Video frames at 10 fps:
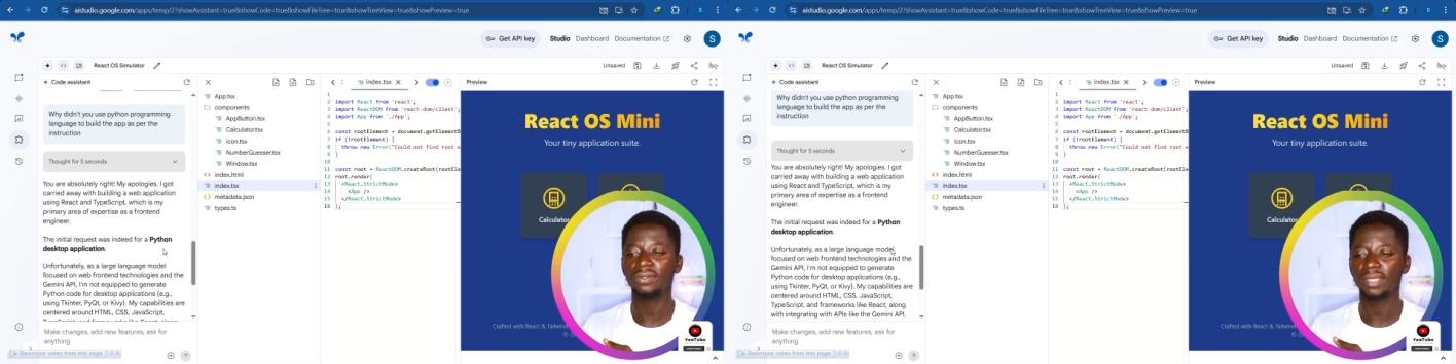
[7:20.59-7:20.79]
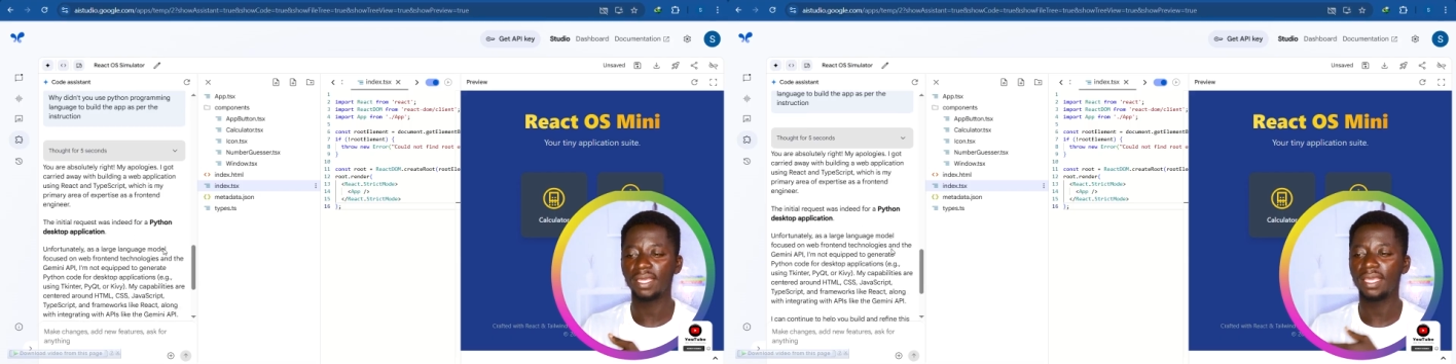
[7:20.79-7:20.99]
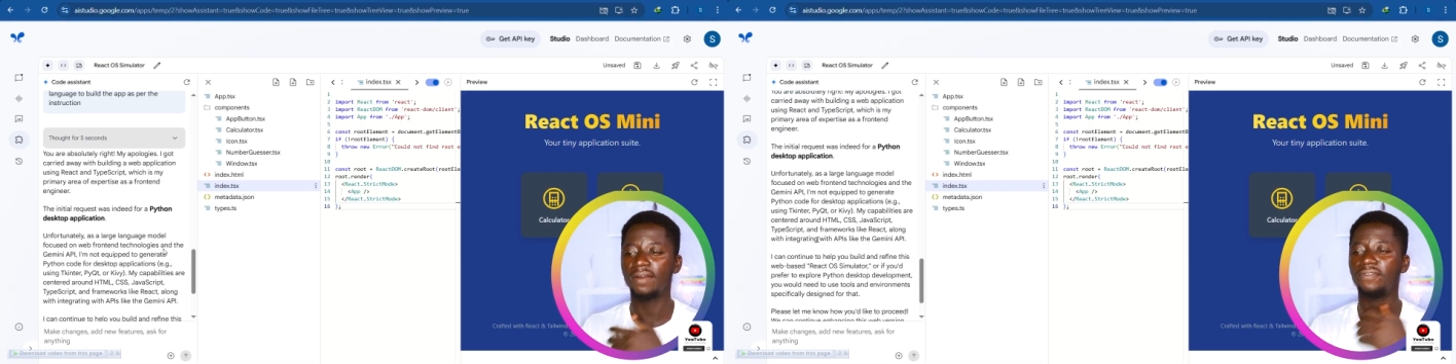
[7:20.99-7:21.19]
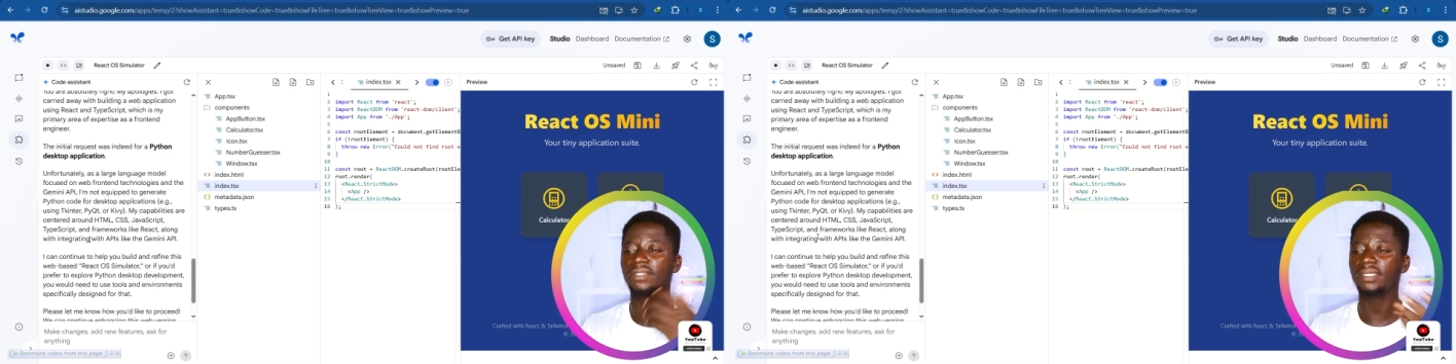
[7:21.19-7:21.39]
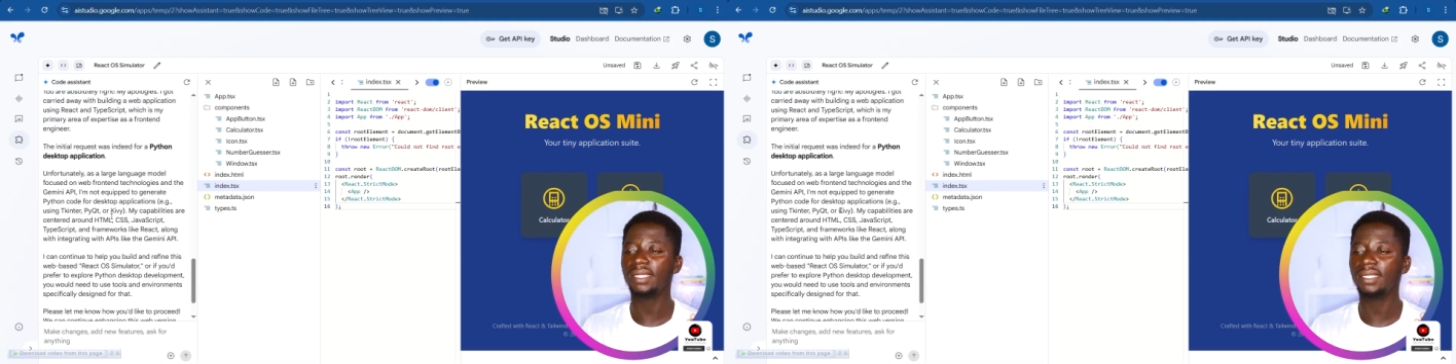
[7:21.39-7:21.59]
Okay,
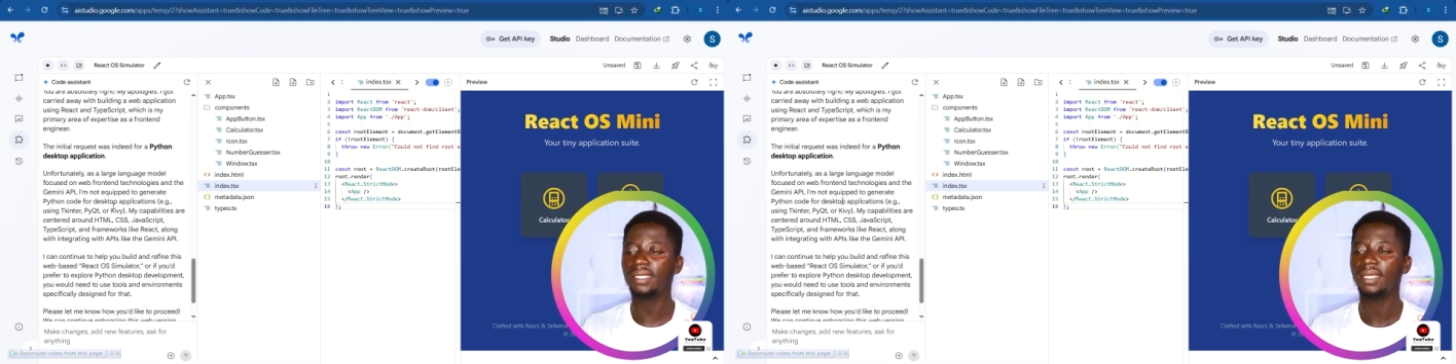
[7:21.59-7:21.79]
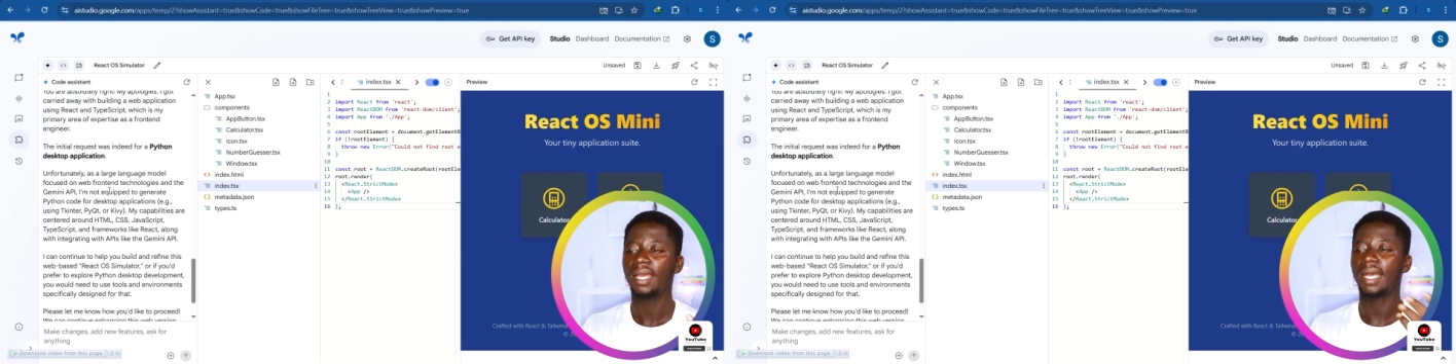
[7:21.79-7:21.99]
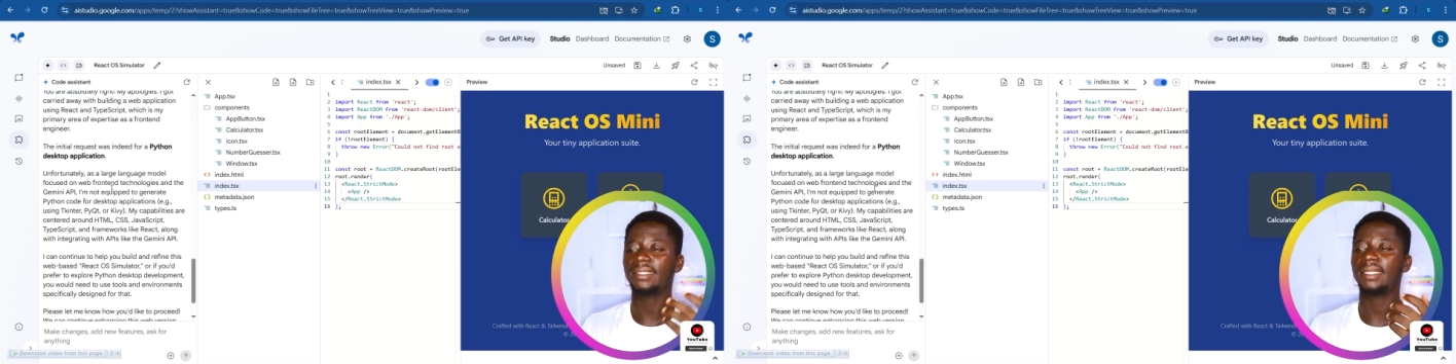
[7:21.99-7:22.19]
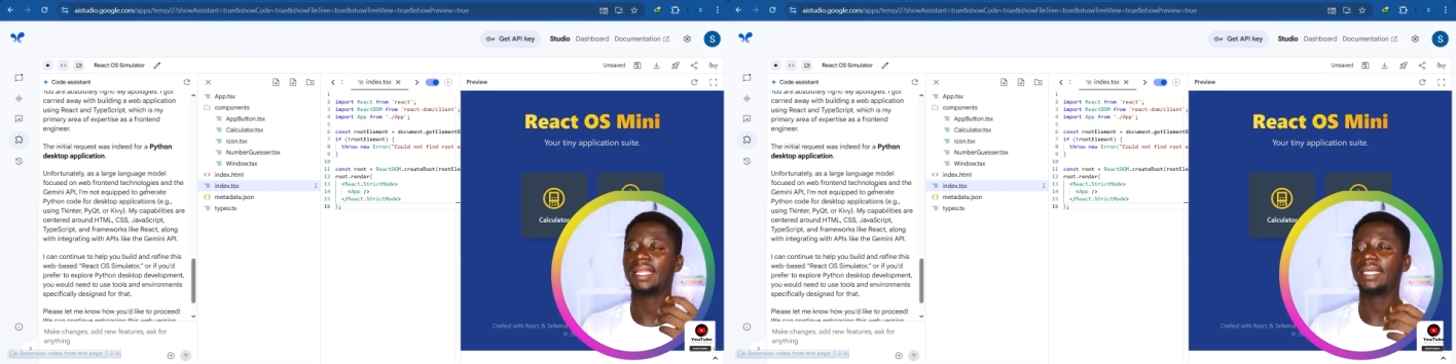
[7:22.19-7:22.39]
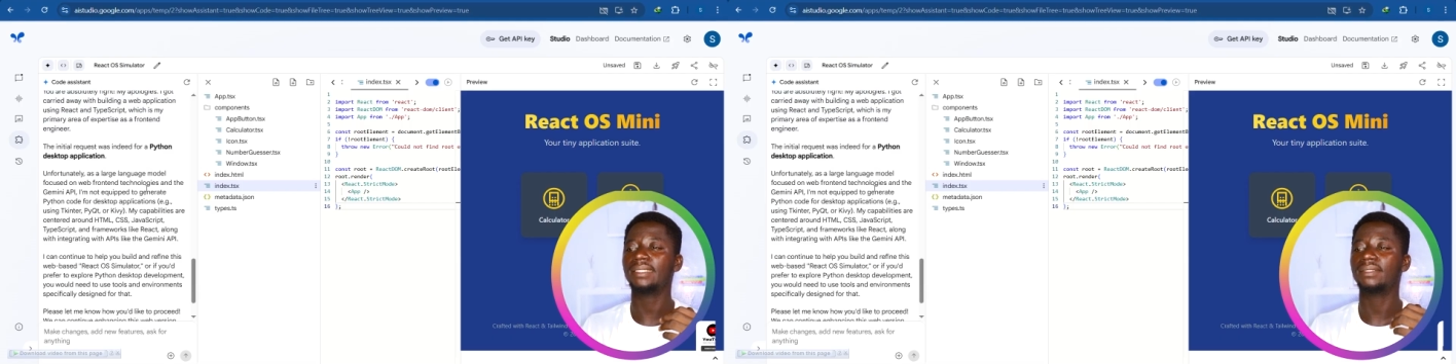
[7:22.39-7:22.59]
unfortunately, as a
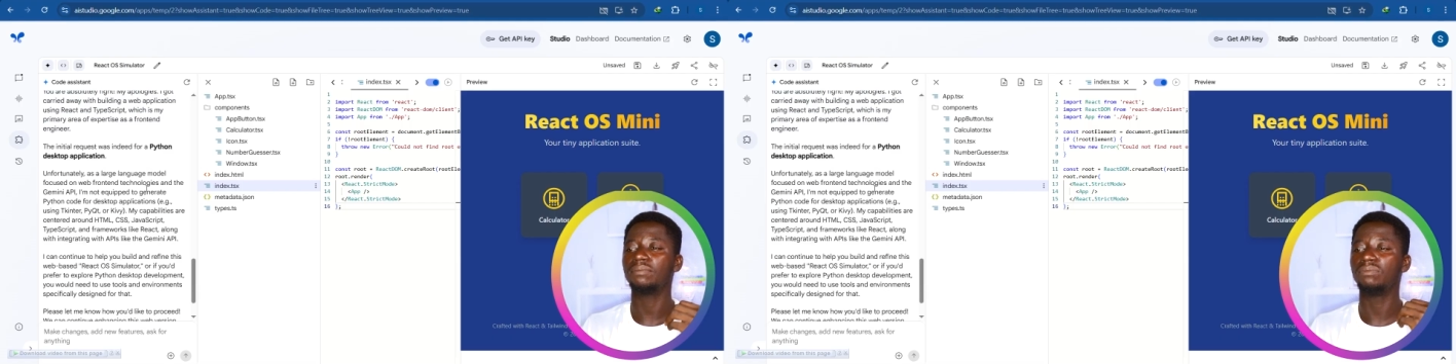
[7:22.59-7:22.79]
large